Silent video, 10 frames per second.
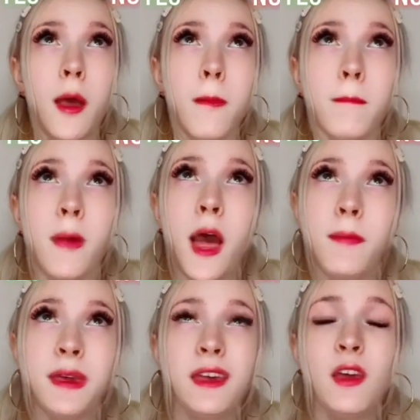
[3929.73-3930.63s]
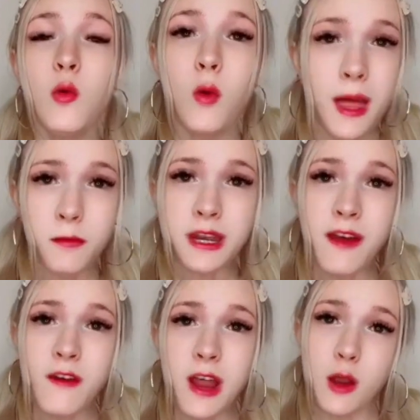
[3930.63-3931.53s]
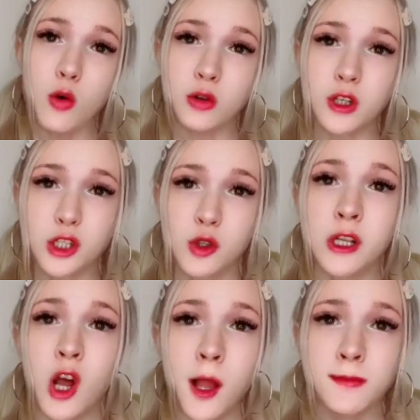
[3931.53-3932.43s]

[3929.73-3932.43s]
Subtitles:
Mommy, why whenever I hold onto an object...